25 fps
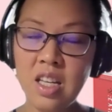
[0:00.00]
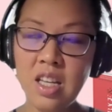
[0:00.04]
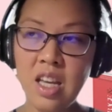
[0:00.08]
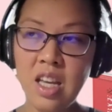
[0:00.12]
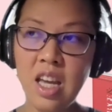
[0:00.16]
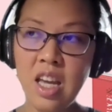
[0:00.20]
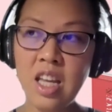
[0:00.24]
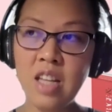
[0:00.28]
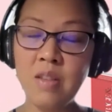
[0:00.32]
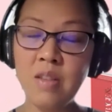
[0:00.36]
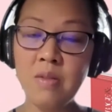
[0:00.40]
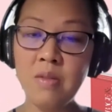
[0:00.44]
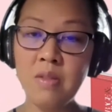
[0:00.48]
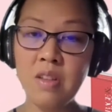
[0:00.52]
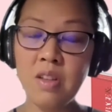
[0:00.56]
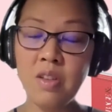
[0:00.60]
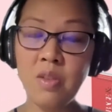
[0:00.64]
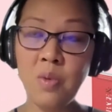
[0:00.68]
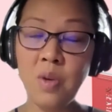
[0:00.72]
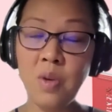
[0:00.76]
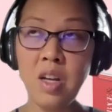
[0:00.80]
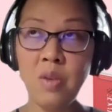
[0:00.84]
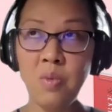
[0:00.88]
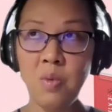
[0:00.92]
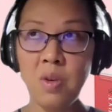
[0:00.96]
I
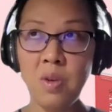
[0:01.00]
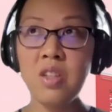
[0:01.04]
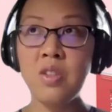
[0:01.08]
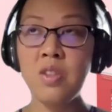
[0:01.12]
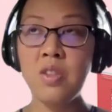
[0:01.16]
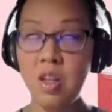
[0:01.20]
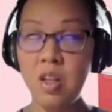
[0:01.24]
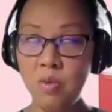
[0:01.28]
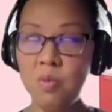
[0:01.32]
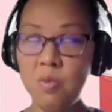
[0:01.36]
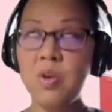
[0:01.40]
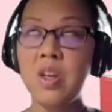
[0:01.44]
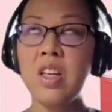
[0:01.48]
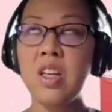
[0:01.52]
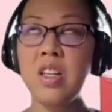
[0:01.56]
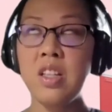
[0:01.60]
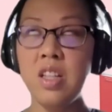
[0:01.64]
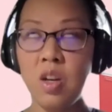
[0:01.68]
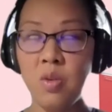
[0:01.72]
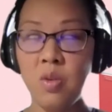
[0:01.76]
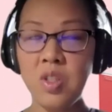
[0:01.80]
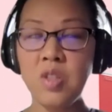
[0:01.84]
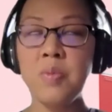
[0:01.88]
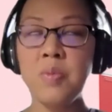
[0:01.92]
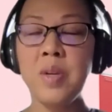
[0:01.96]
was when
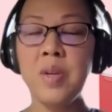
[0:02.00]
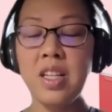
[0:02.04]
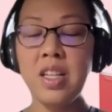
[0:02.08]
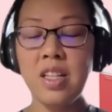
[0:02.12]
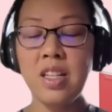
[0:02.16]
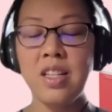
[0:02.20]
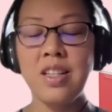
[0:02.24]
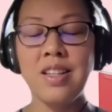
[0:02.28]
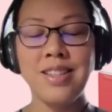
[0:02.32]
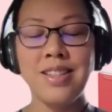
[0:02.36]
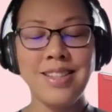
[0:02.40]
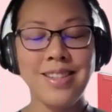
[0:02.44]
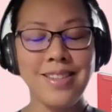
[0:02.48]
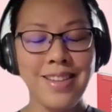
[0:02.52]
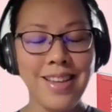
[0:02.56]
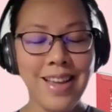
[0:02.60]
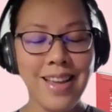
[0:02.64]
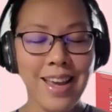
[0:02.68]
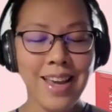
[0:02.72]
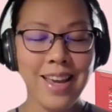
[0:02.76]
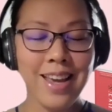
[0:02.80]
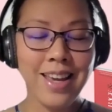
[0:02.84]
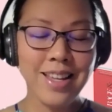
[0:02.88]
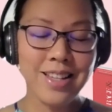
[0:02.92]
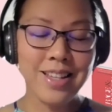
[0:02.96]
I was pregnant until
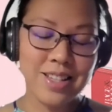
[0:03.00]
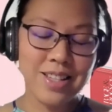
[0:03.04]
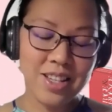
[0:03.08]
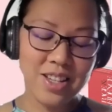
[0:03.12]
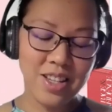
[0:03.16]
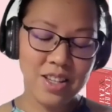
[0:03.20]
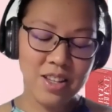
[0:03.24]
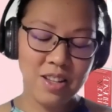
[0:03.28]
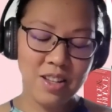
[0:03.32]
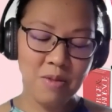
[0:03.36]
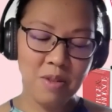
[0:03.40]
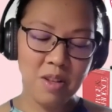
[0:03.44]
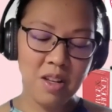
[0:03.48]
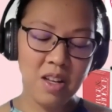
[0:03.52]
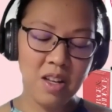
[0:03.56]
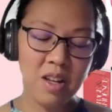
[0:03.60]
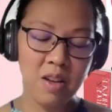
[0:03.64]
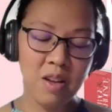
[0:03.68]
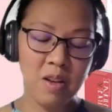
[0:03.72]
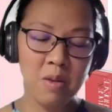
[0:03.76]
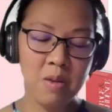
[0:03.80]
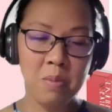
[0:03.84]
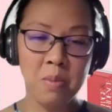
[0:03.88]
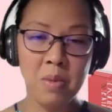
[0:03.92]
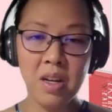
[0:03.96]
8
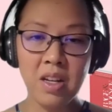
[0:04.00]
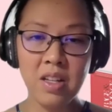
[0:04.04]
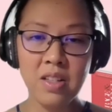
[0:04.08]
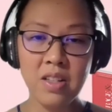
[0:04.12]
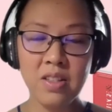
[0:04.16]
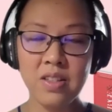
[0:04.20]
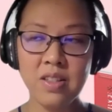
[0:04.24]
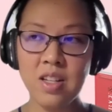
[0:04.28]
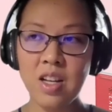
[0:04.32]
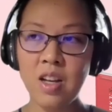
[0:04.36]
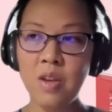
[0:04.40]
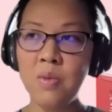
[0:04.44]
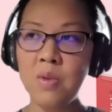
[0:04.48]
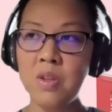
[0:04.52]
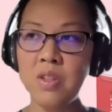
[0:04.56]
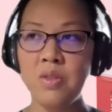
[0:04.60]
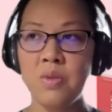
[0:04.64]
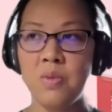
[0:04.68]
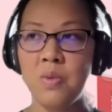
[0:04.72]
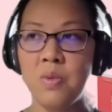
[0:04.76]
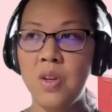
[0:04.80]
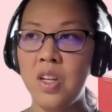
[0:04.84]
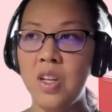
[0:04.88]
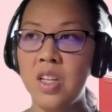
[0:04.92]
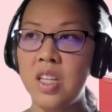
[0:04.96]
months. I
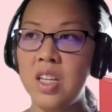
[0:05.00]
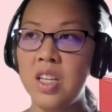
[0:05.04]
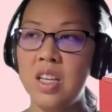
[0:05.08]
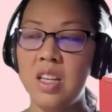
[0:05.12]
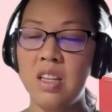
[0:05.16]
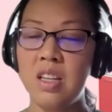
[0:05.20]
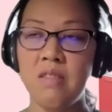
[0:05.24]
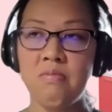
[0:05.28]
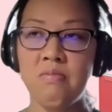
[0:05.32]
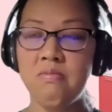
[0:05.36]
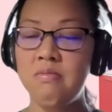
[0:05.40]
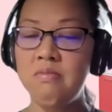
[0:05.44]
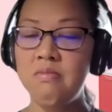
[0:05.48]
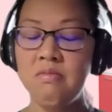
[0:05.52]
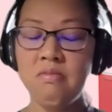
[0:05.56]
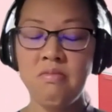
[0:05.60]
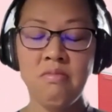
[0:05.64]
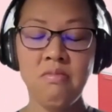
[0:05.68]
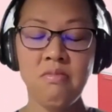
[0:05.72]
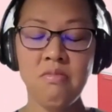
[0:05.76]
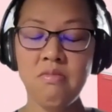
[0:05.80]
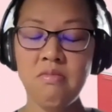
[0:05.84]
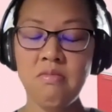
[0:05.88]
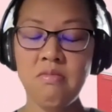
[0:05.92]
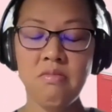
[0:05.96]
was working
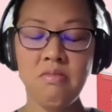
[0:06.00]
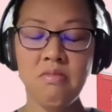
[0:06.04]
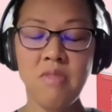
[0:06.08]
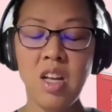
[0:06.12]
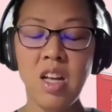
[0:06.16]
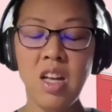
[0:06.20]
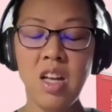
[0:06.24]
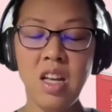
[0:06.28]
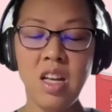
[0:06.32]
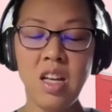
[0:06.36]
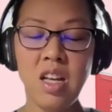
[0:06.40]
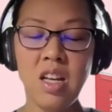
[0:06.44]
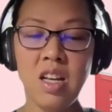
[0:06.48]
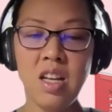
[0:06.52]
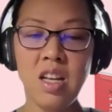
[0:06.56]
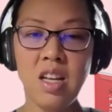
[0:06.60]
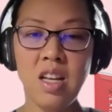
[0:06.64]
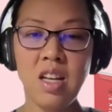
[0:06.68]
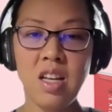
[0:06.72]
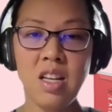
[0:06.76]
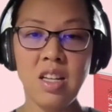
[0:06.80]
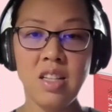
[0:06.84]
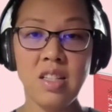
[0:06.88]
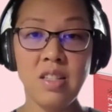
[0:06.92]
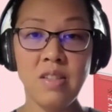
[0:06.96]

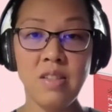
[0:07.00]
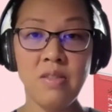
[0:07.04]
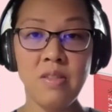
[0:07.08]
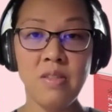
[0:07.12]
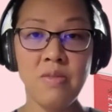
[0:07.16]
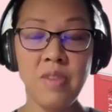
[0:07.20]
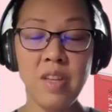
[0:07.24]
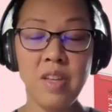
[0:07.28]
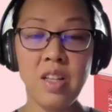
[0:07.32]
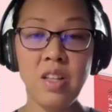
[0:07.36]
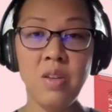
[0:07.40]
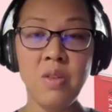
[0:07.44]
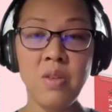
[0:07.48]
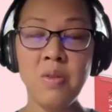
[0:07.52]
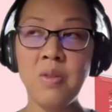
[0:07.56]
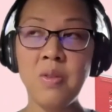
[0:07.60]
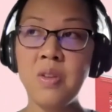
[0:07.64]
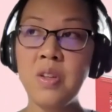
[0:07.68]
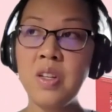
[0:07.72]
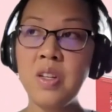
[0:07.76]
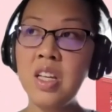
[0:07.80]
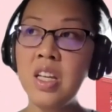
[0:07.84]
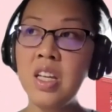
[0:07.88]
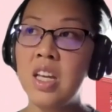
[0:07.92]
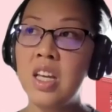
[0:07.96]
as a fellow,
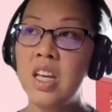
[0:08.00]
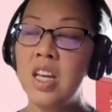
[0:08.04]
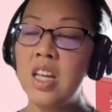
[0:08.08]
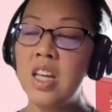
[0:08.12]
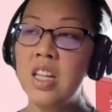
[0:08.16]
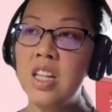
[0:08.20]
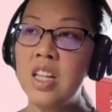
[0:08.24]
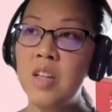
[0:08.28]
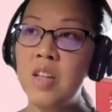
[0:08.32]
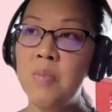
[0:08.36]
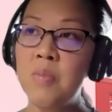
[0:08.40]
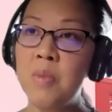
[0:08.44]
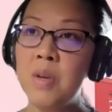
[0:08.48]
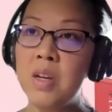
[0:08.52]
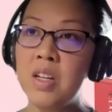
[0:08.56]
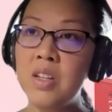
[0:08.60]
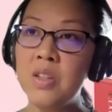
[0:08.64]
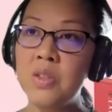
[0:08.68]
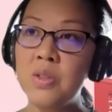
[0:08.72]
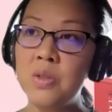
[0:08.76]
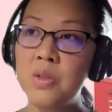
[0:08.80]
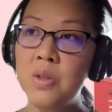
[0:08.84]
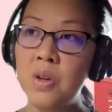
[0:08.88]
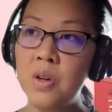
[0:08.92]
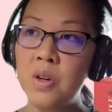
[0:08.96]
and then my
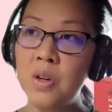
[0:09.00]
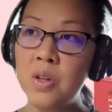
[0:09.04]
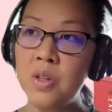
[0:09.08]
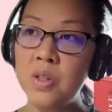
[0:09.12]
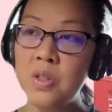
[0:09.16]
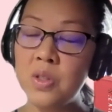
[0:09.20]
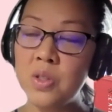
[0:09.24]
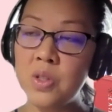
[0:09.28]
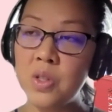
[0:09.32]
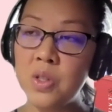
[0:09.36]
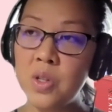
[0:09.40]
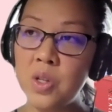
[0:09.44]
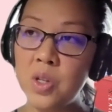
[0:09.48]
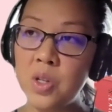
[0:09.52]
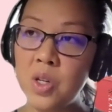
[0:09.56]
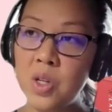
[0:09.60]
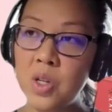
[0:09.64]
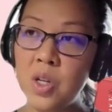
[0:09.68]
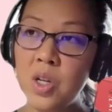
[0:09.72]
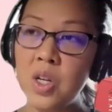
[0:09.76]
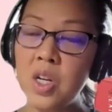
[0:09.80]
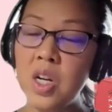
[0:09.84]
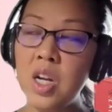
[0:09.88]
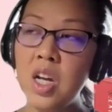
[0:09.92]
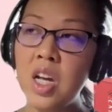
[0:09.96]
daughter,
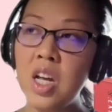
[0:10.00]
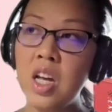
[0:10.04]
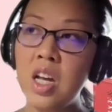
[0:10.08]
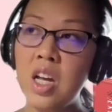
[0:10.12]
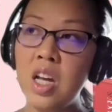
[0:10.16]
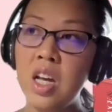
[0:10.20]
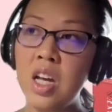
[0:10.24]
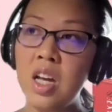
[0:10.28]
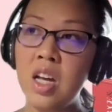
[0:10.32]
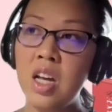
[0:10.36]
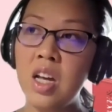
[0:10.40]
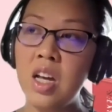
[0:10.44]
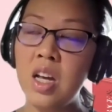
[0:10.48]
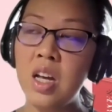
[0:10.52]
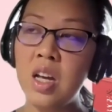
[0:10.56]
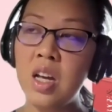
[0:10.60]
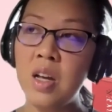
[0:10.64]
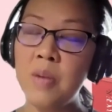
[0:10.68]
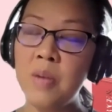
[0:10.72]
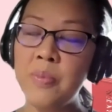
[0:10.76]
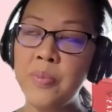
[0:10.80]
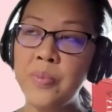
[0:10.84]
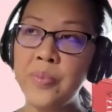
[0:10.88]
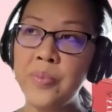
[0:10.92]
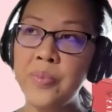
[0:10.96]

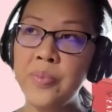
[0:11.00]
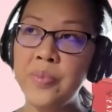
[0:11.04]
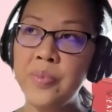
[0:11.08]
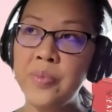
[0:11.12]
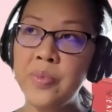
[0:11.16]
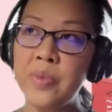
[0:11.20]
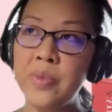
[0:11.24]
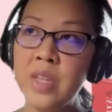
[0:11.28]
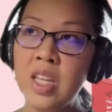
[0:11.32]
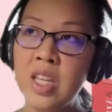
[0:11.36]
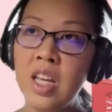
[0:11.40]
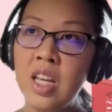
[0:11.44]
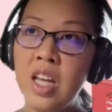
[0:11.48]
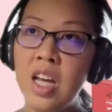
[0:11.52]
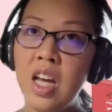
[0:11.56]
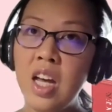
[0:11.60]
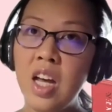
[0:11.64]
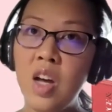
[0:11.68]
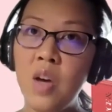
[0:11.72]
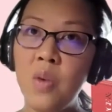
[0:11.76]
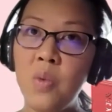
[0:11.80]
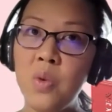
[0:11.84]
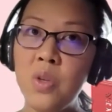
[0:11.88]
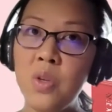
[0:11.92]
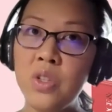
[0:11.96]
I
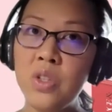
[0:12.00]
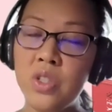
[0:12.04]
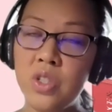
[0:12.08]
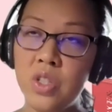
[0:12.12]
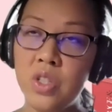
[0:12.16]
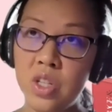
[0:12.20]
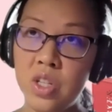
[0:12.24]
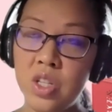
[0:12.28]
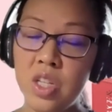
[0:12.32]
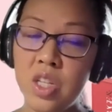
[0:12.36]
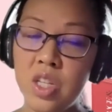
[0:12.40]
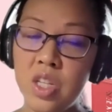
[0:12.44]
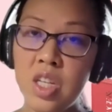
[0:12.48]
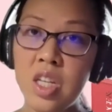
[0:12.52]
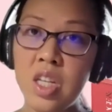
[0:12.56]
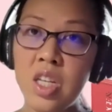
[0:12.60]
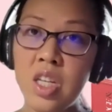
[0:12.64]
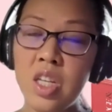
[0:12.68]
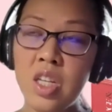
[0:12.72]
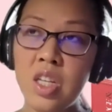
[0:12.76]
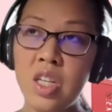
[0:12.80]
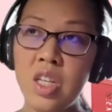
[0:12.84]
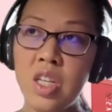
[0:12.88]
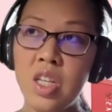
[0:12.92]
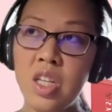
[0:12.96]
was
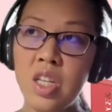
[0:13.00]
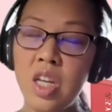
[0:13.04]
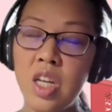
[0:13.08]
studying.